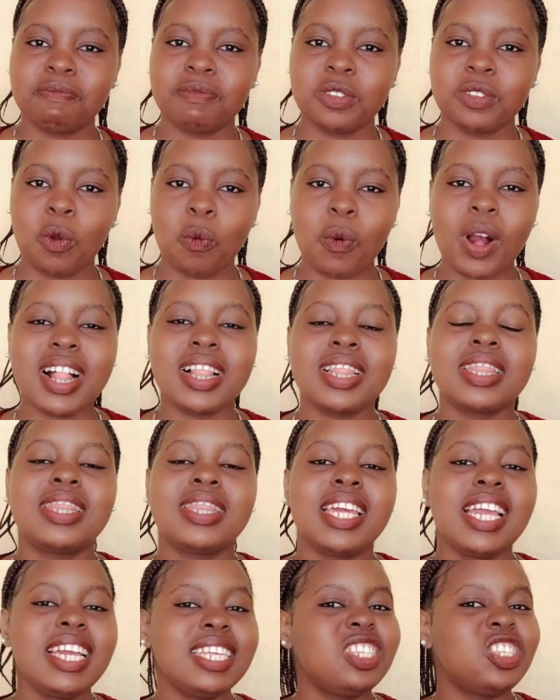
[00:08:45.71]
Well,
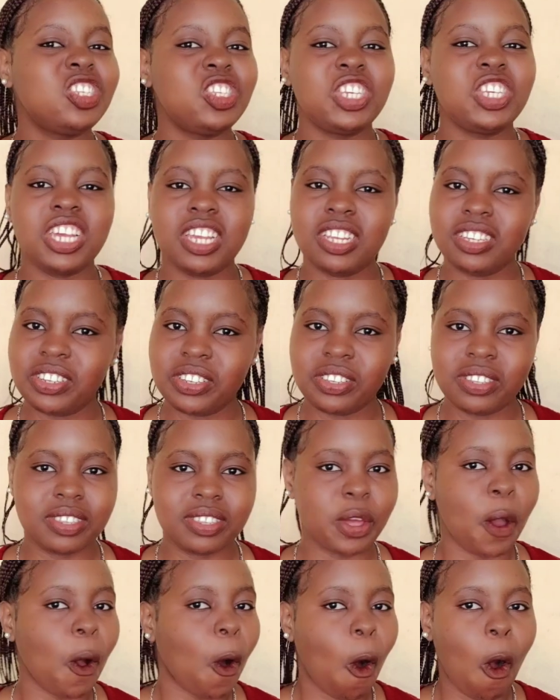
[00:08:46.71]
this changes
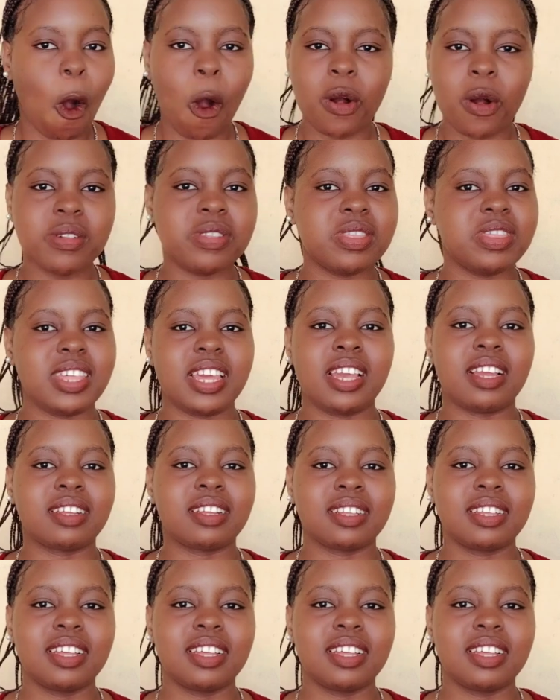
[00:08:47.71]
the whole thing.